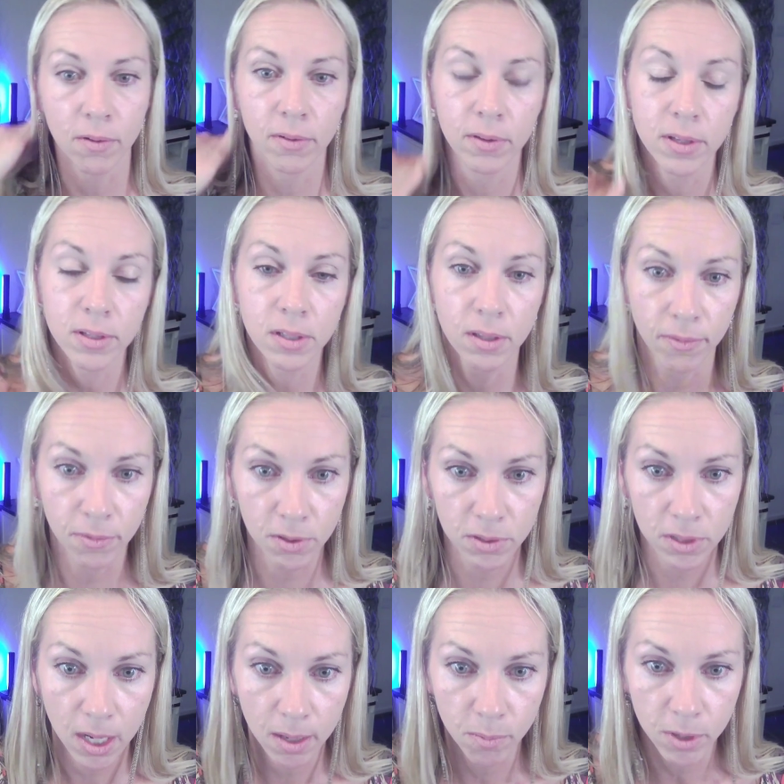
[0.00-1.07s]
over. This is the
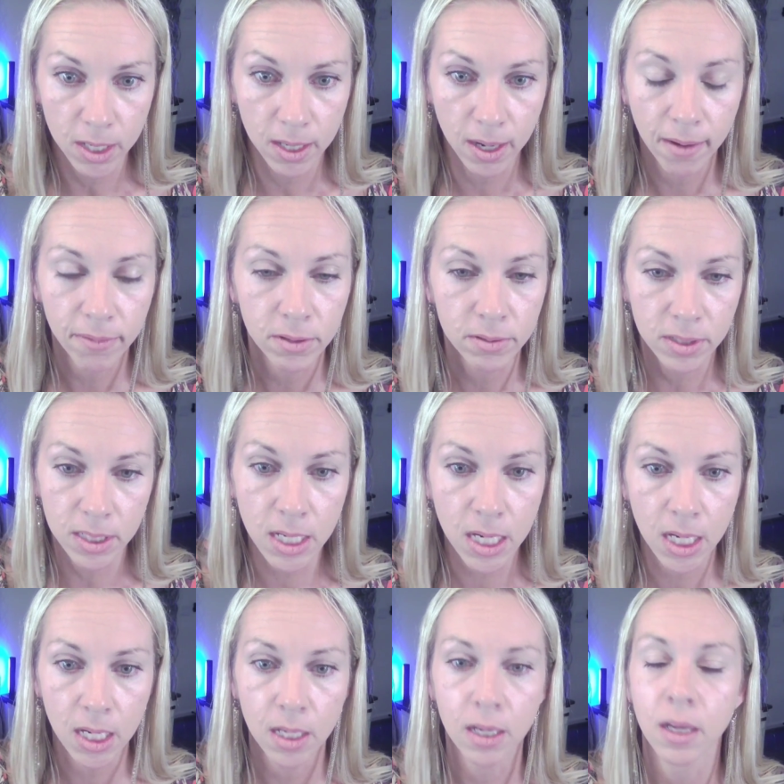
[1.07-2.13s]
first time we had ever
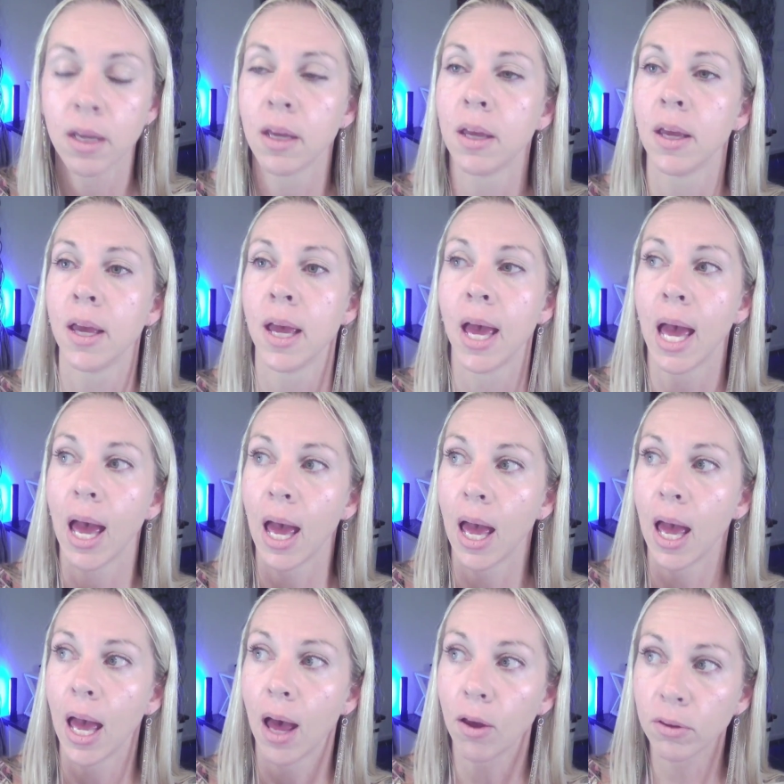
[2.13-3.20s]
seen
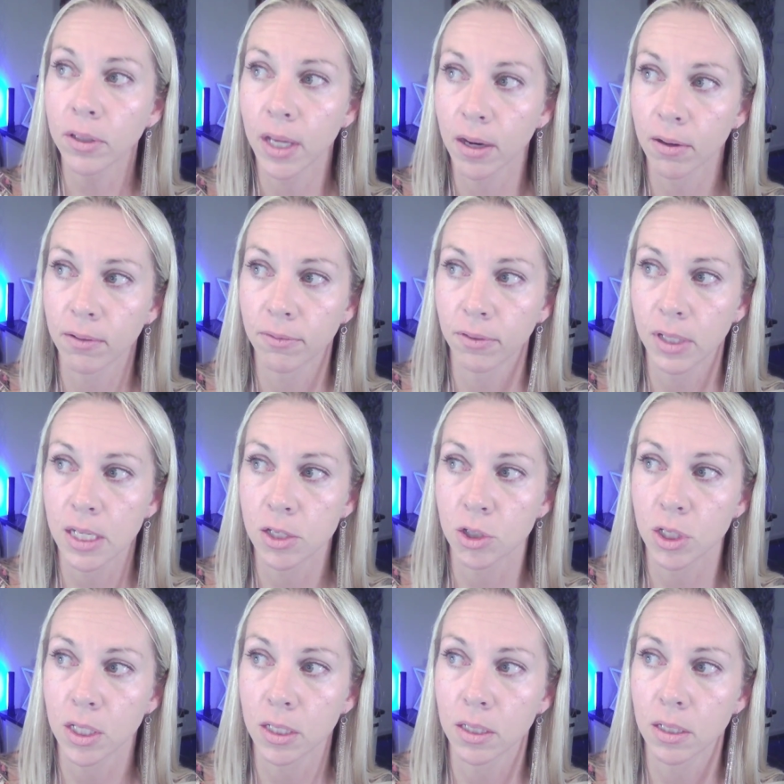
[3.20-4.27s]
healthcare
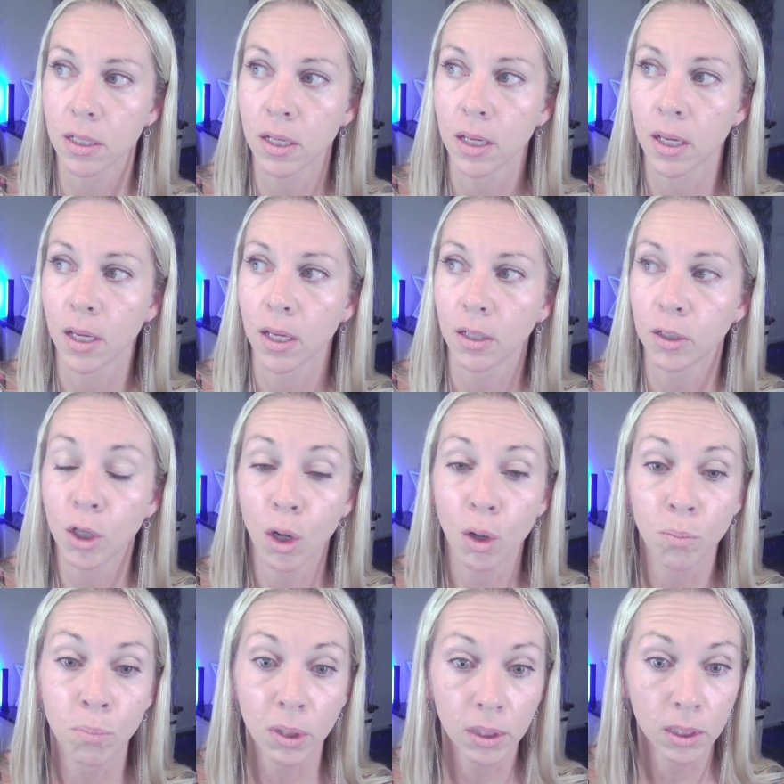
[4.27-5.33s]
inflation
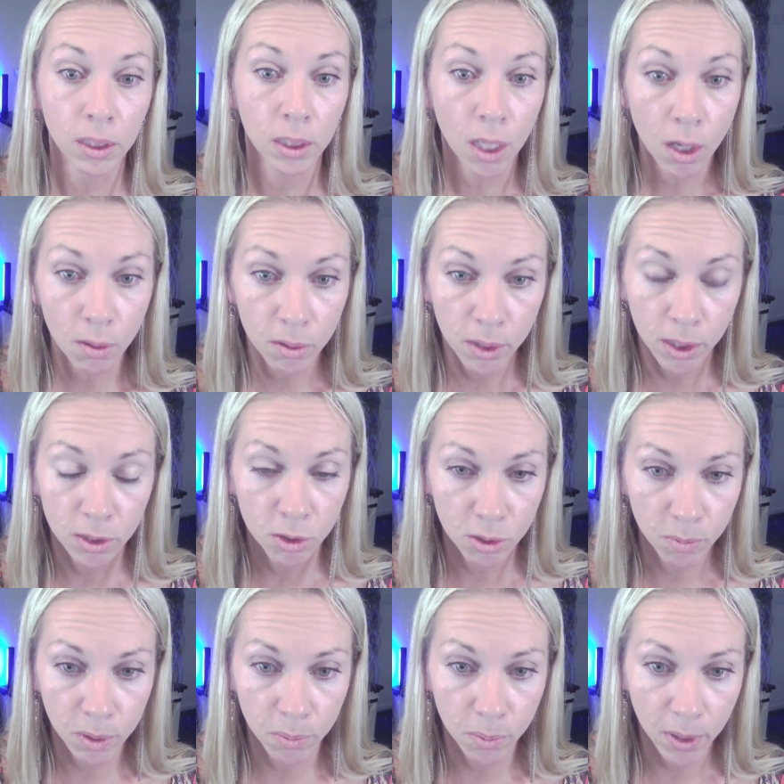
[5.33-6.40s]
go below
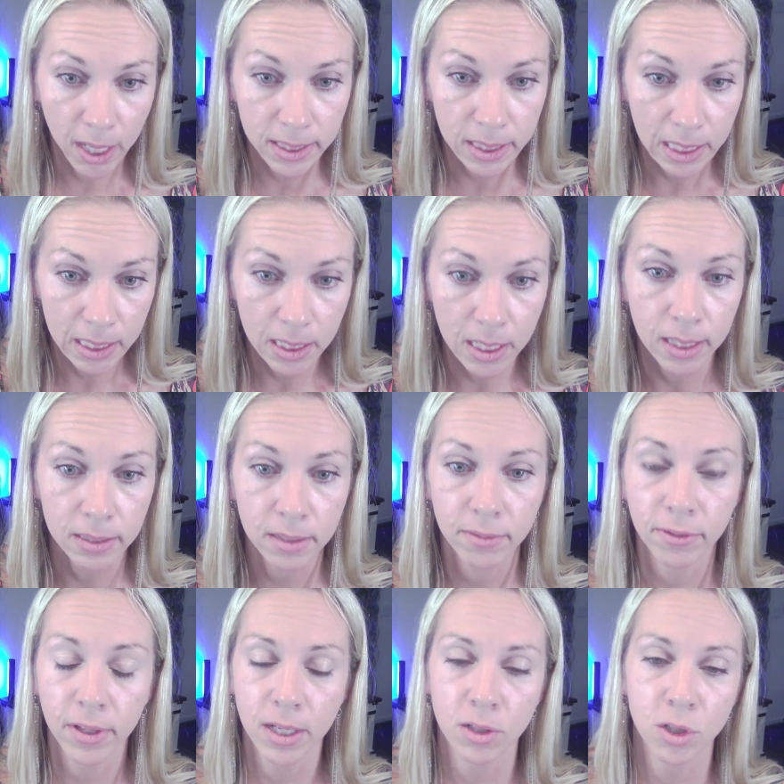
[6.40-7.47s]
consumer price index
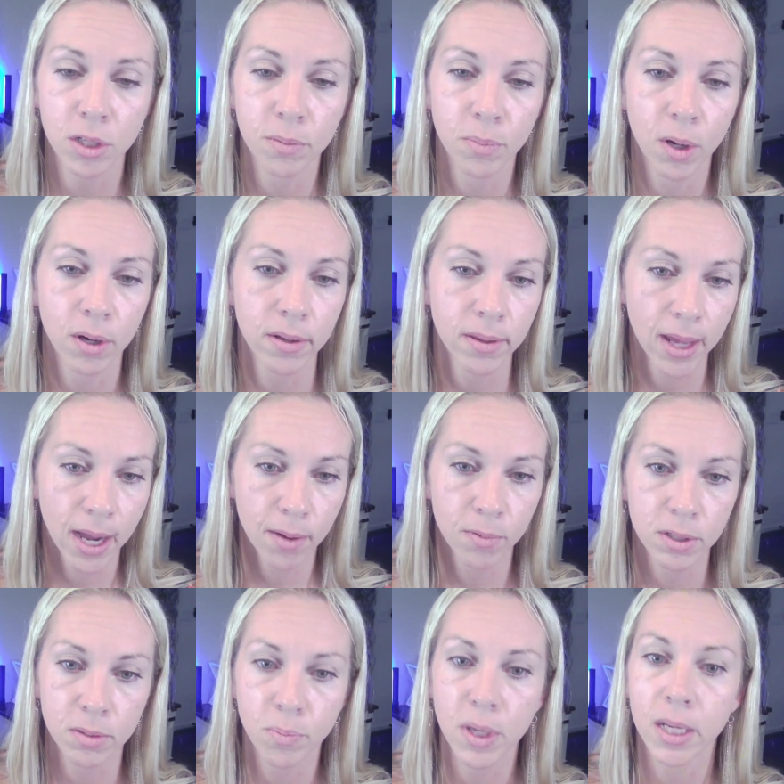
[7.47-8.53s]
inflation. Part of that
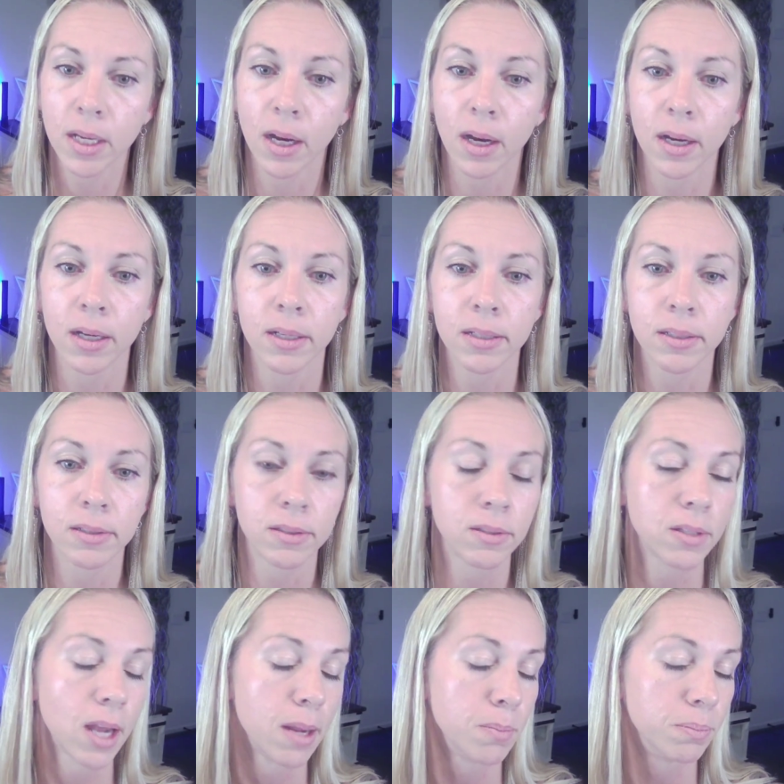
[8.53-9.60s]
was
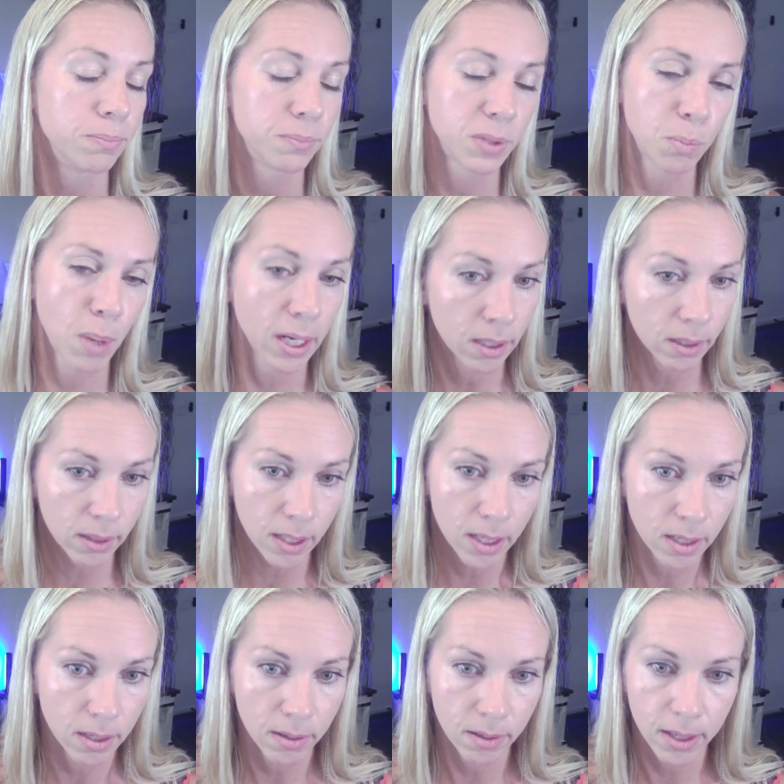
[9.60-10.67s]
because, I
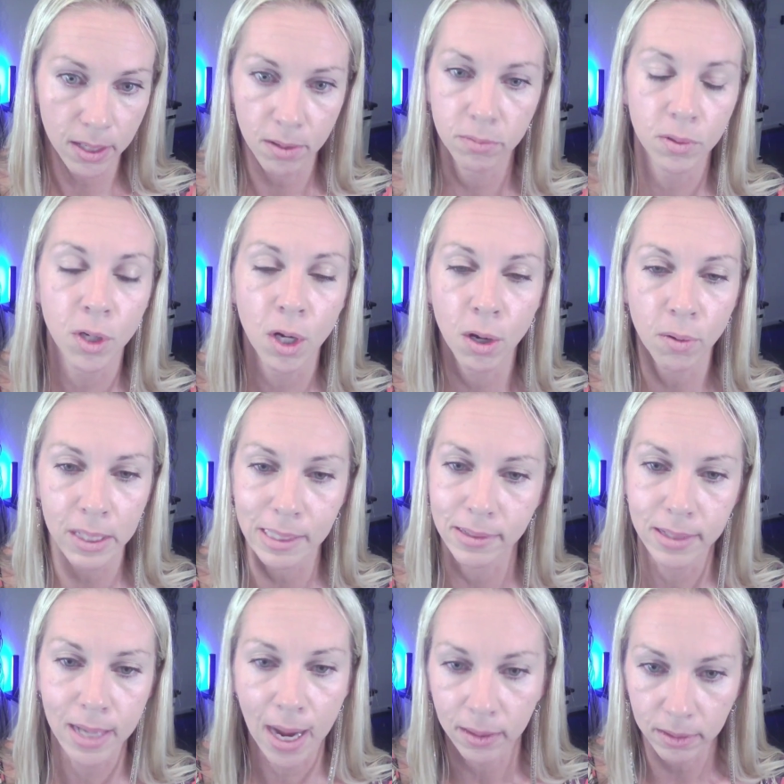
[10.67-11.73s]
speculate here, I don't know
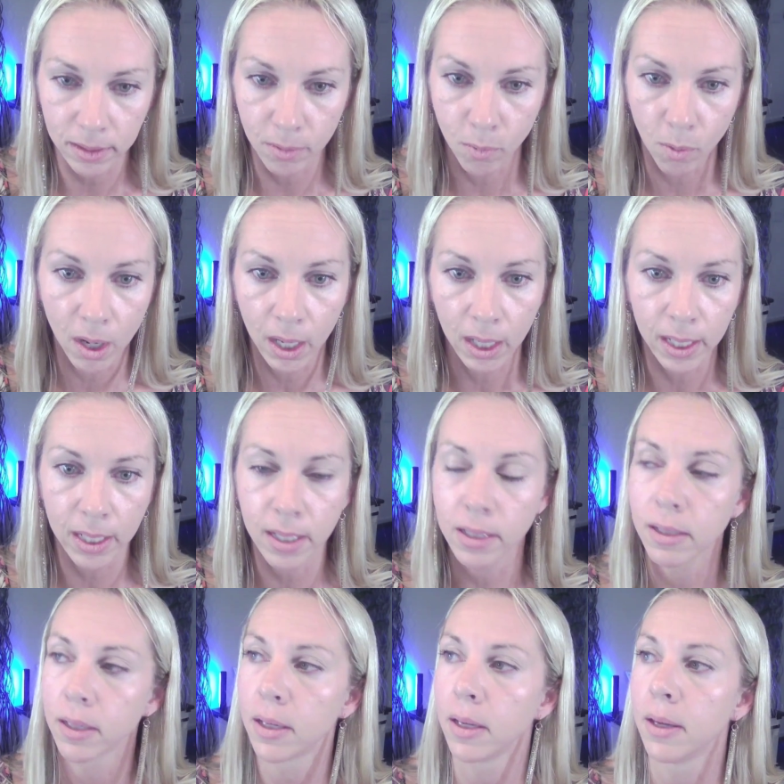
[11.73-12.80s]
exactly why.